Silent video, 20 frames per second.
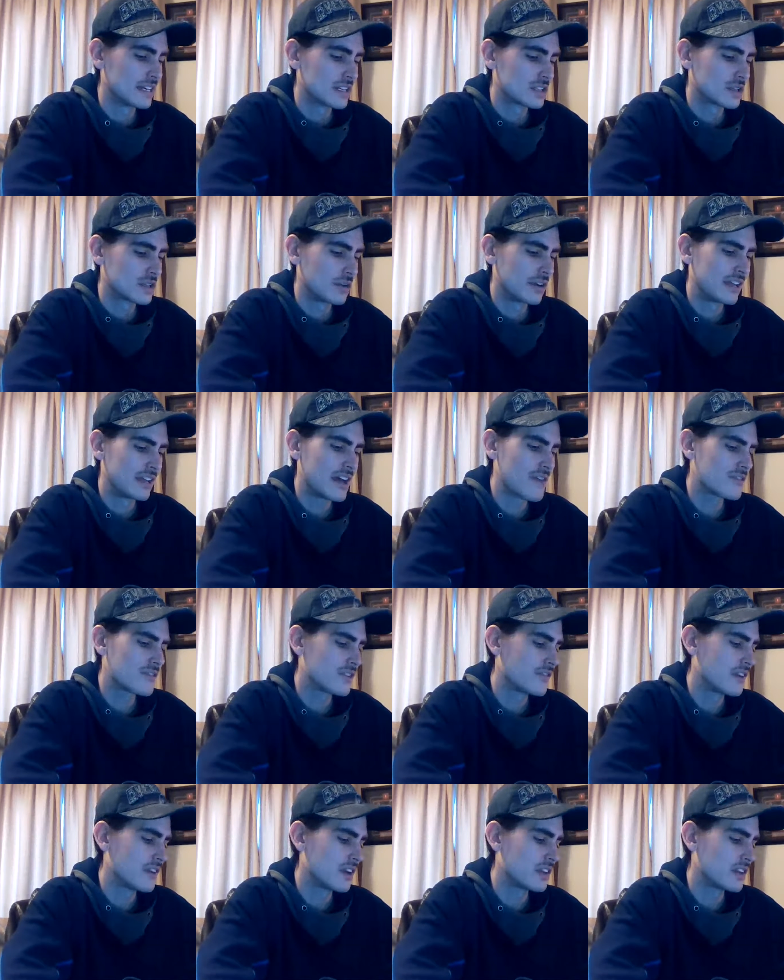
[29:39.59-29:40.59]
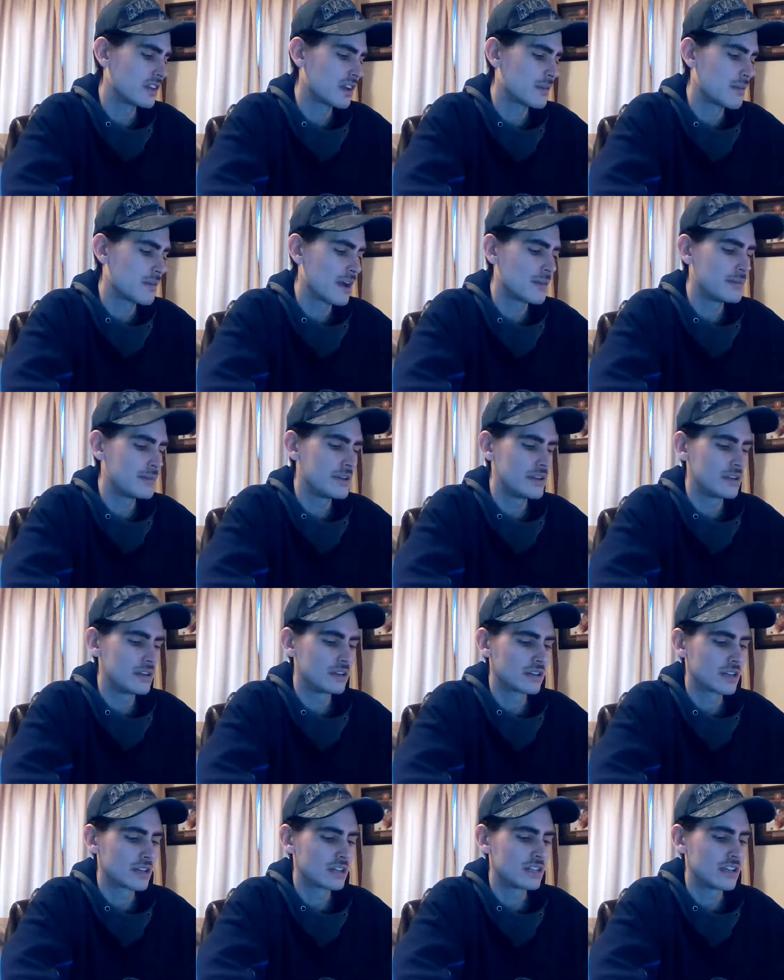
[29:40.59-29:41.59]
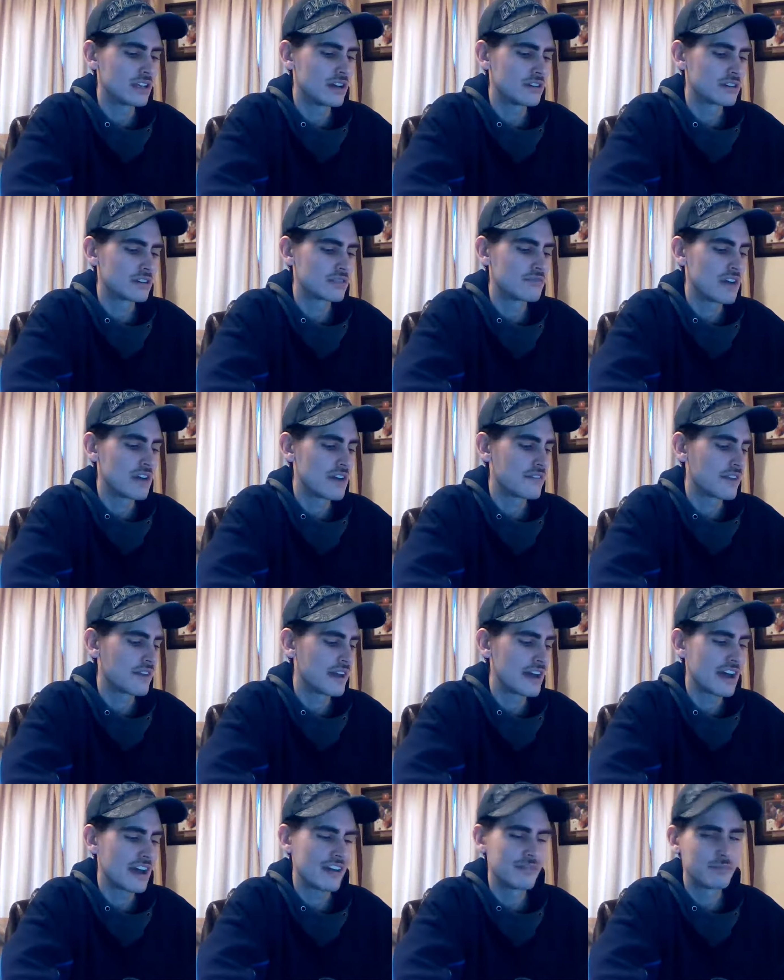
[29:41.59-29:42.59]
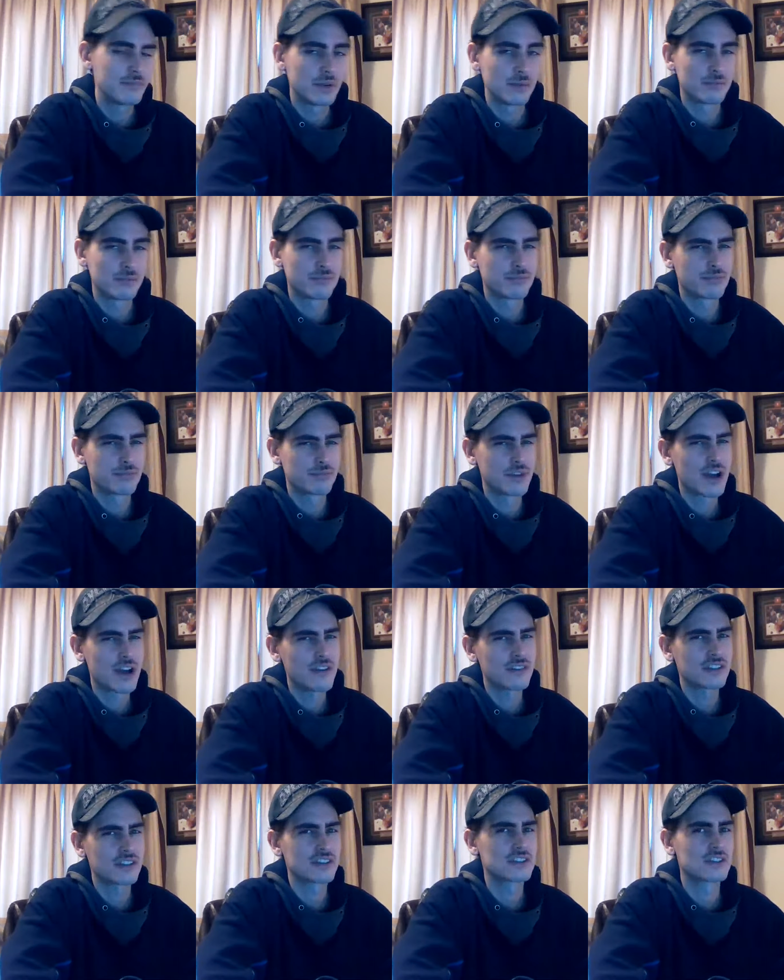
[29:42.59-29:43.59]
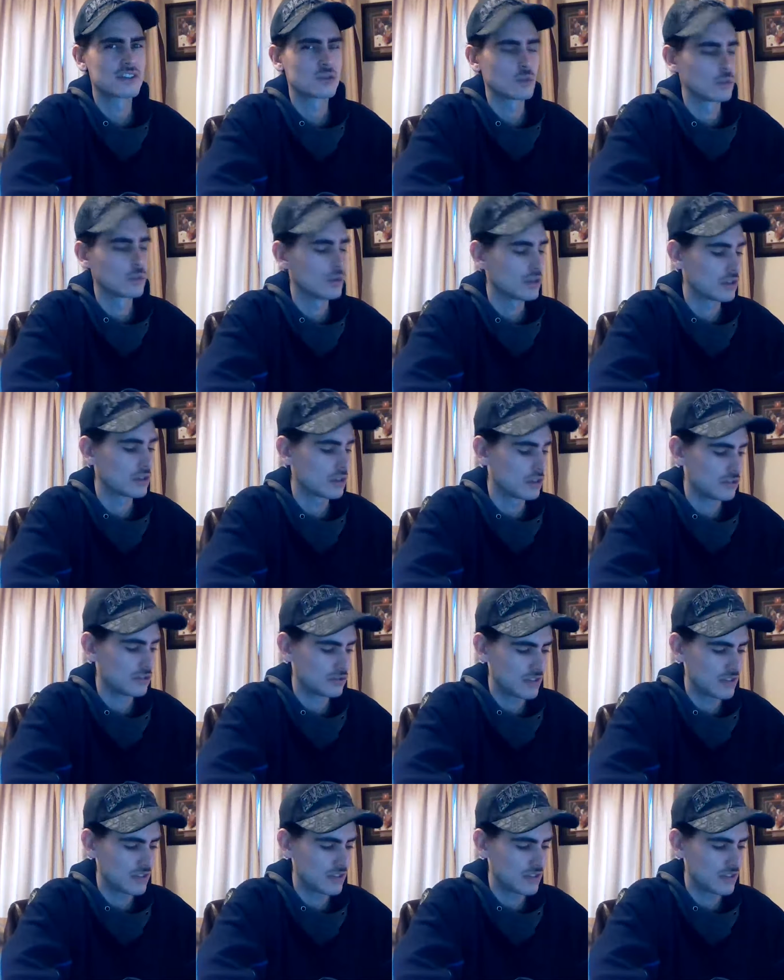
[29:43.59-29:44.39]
So you have to, if anything, in my opinion, look at the under 5.5. But Providence is one